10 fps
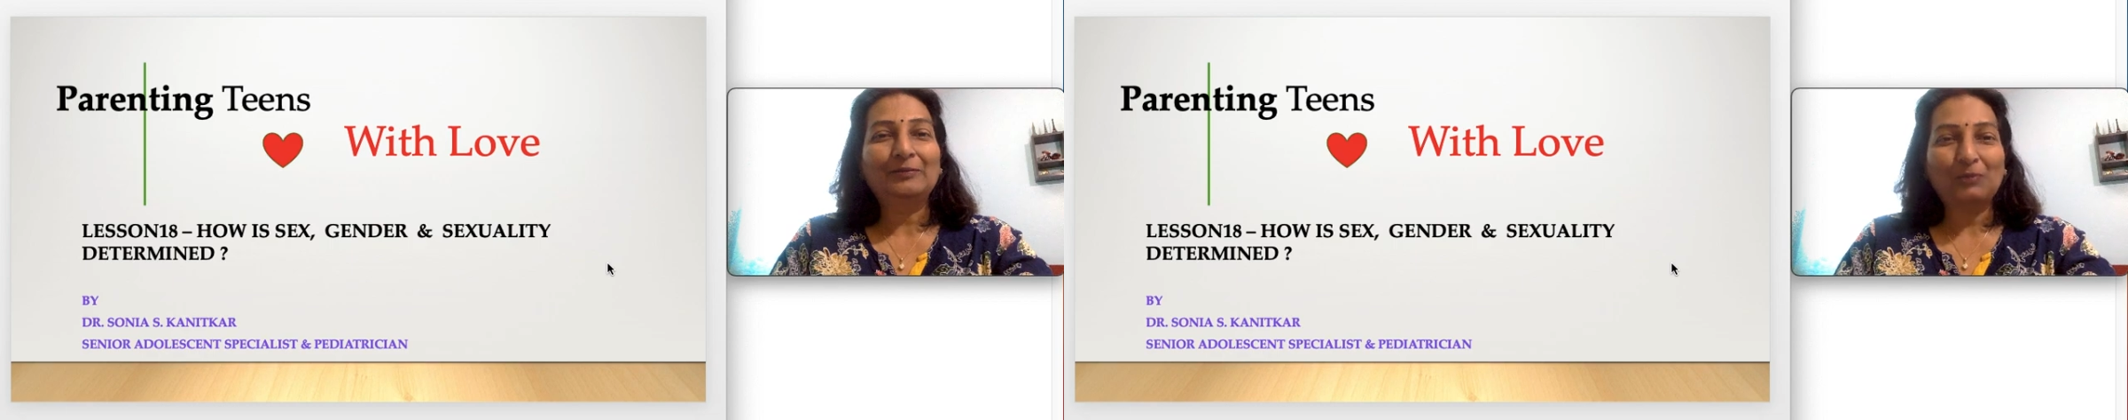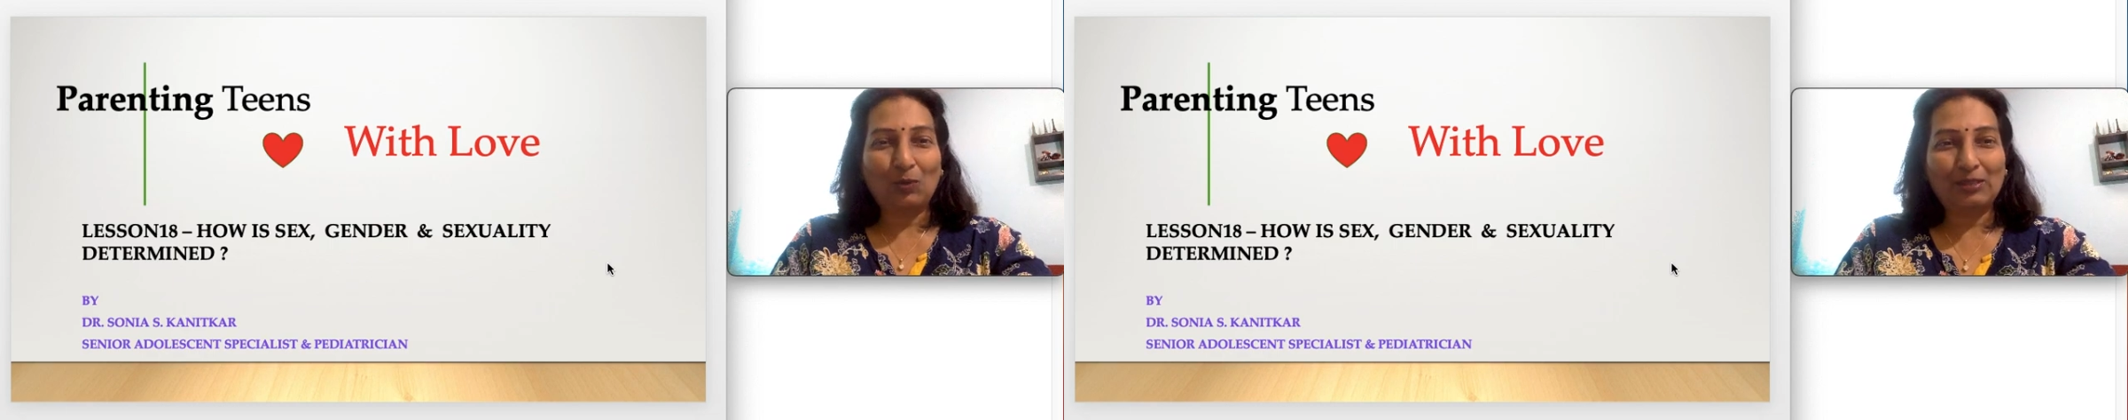
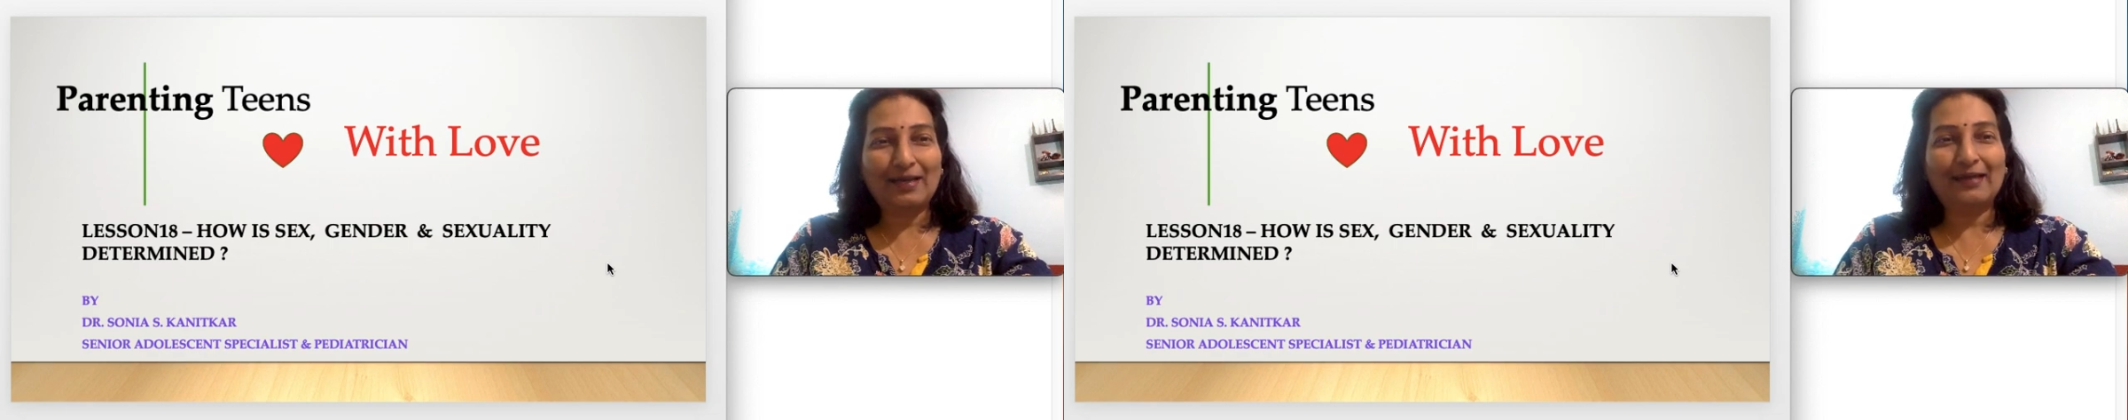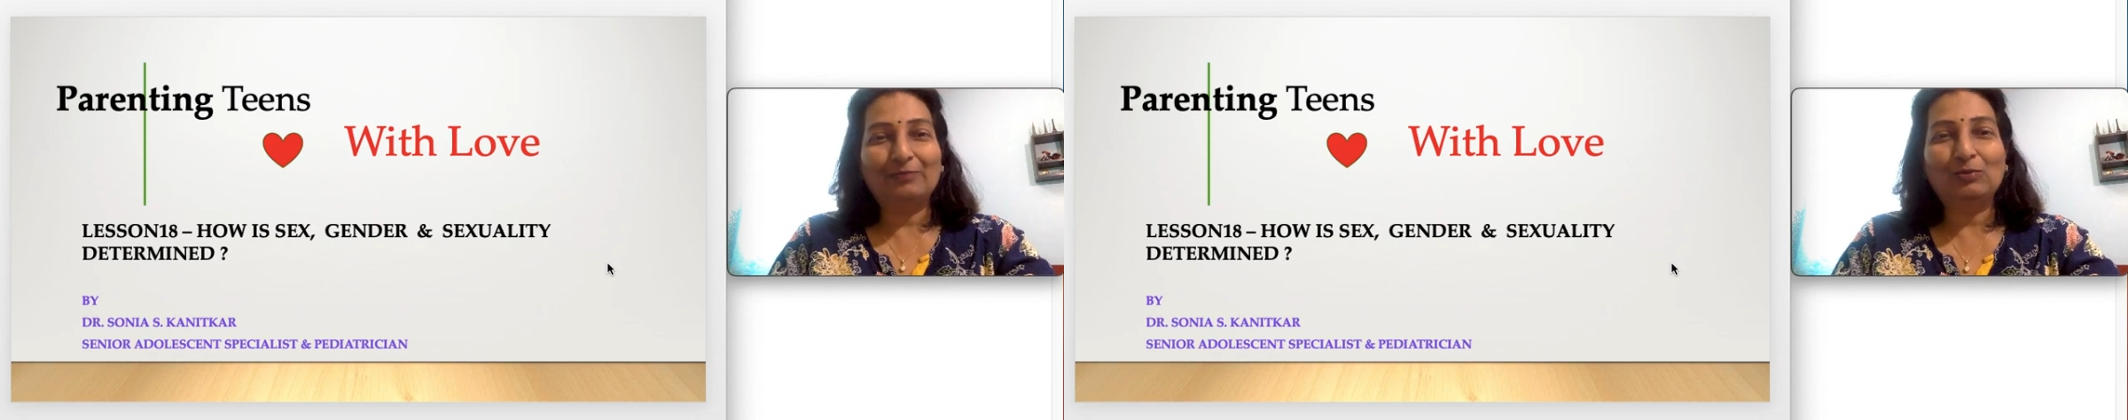what
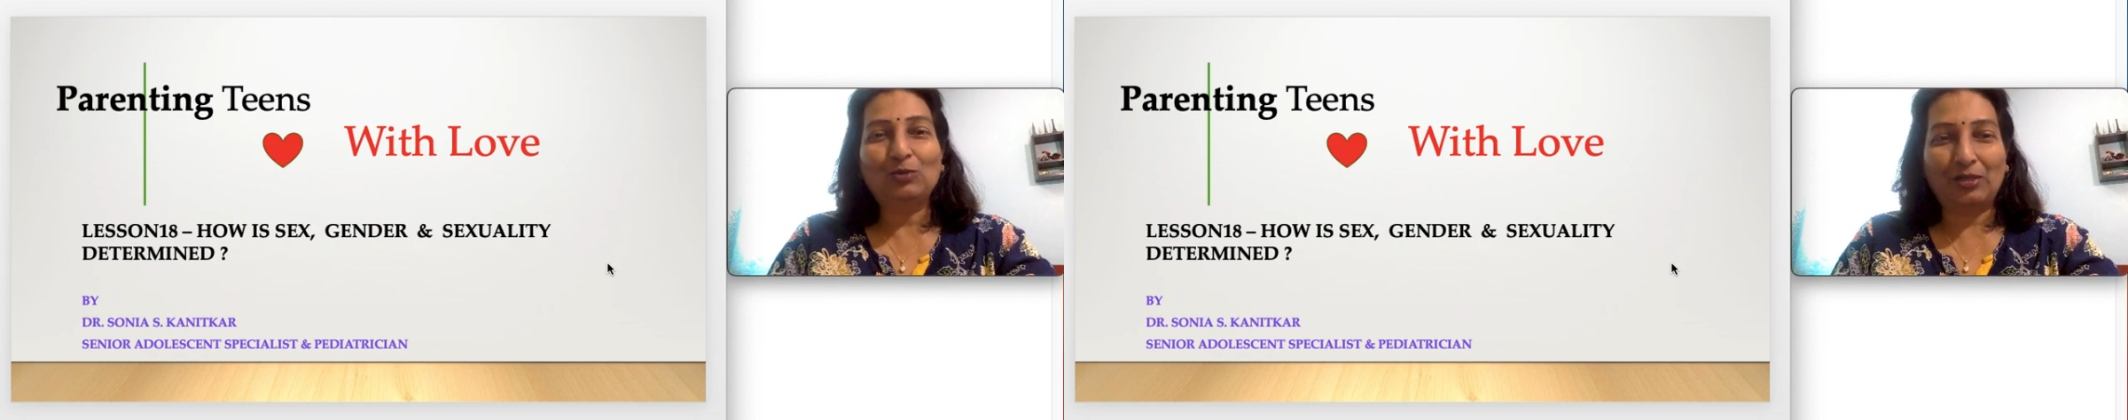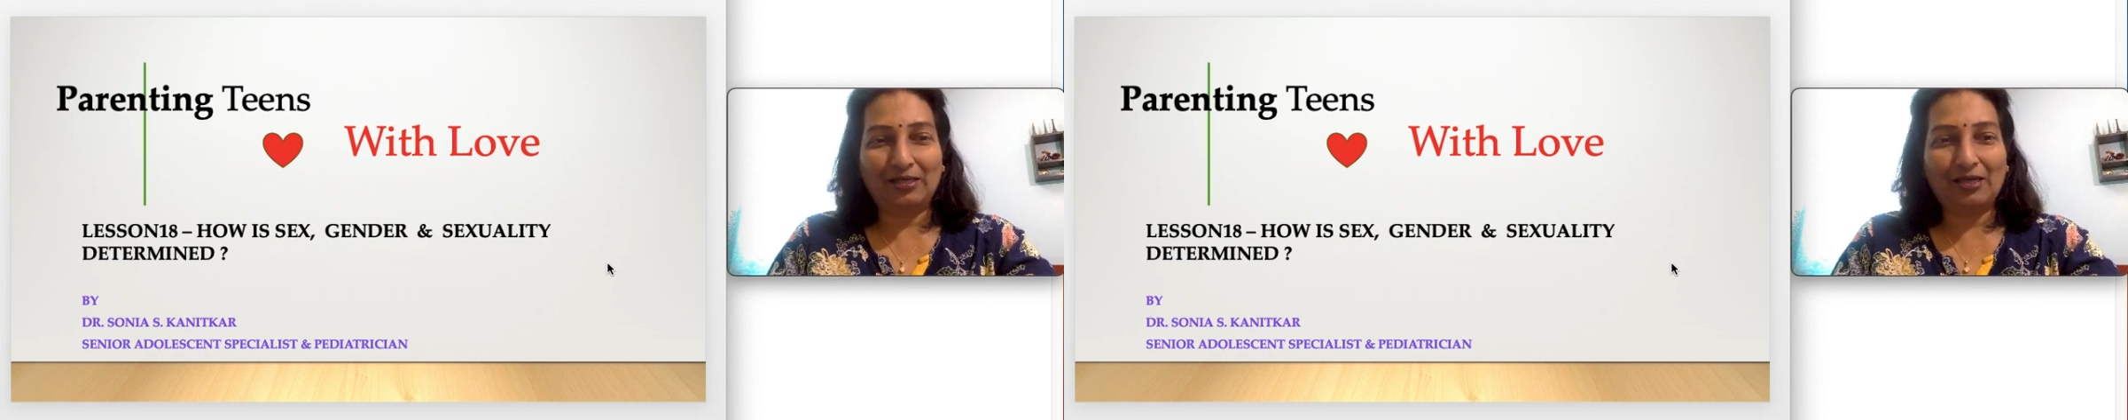I am
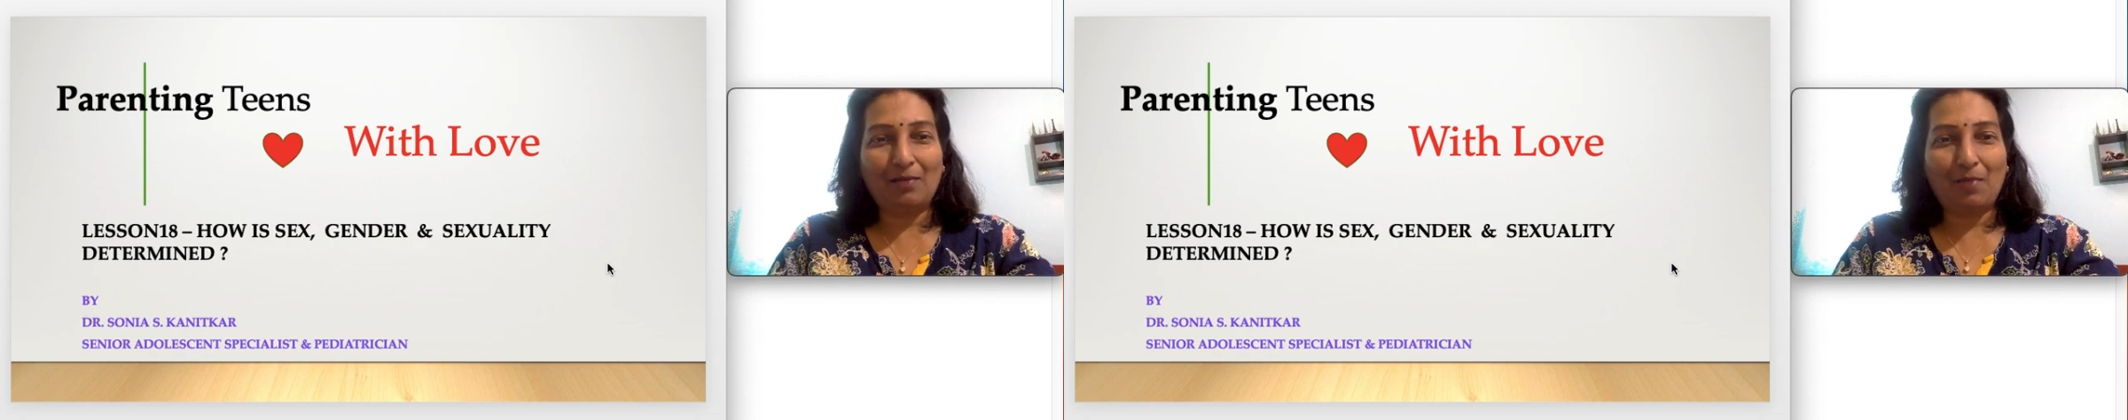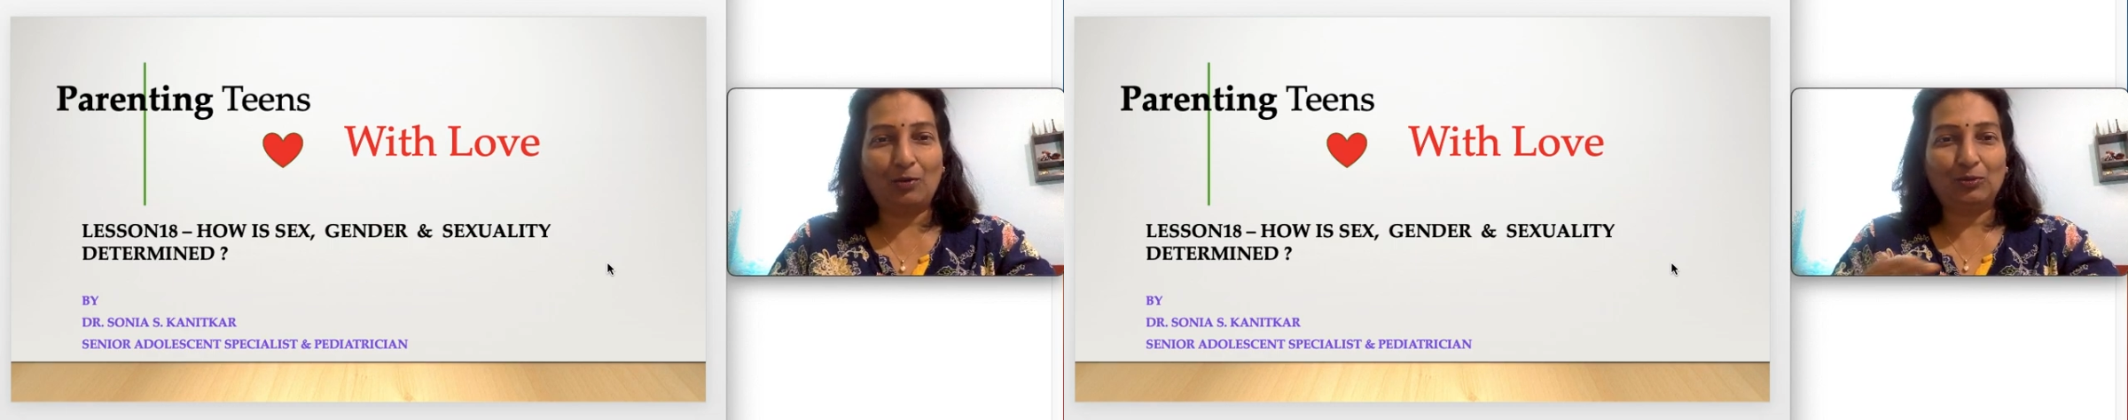talking
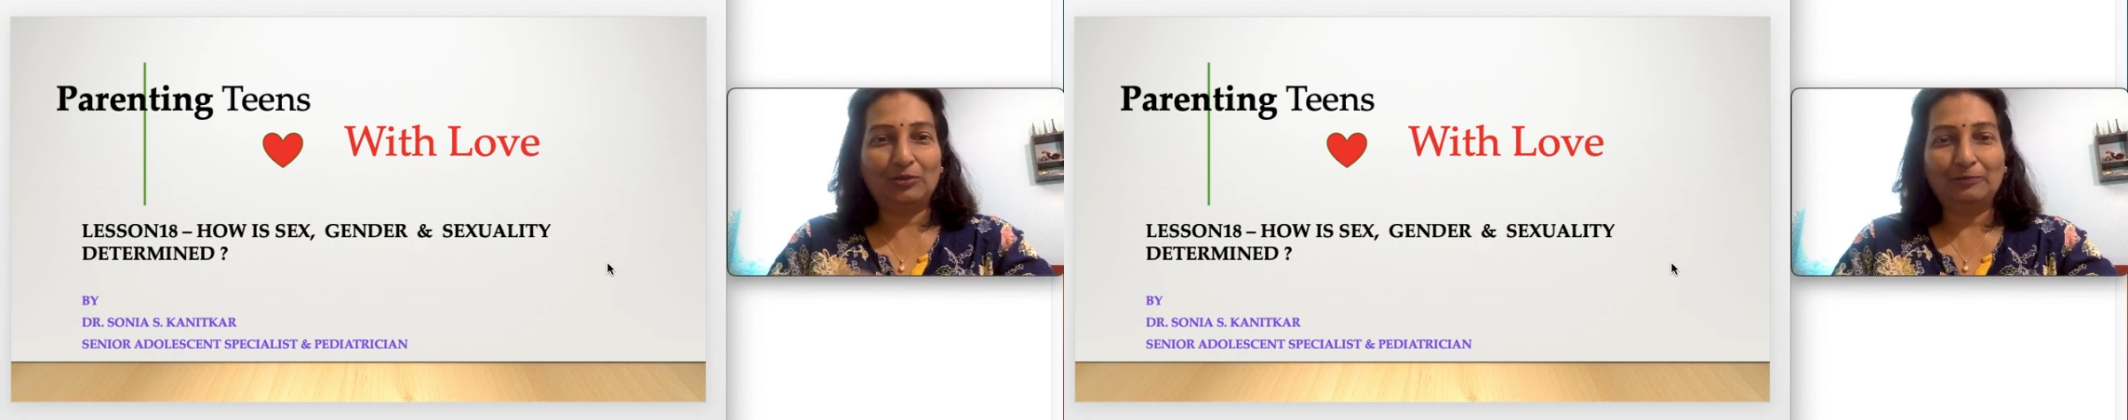about.